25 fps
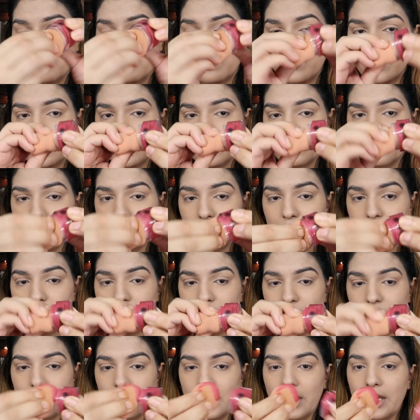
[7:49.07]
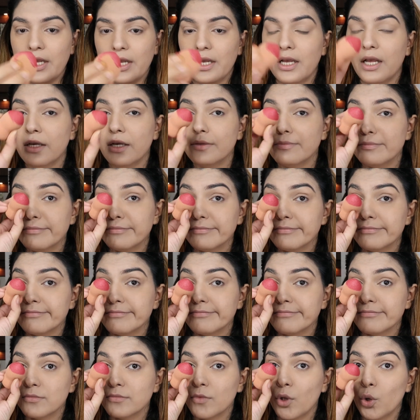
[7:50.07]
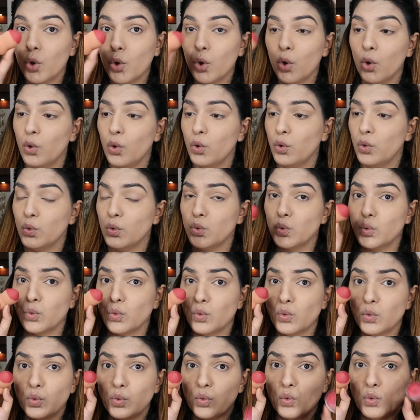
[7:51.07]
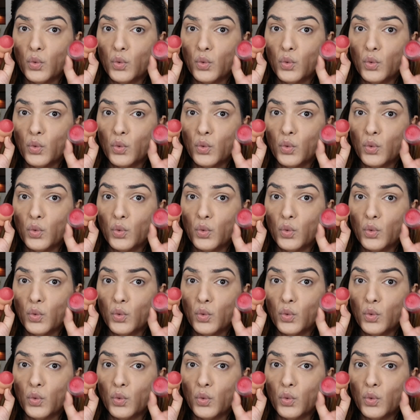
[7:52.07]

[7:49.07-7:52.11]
I'm just going to take, ooh,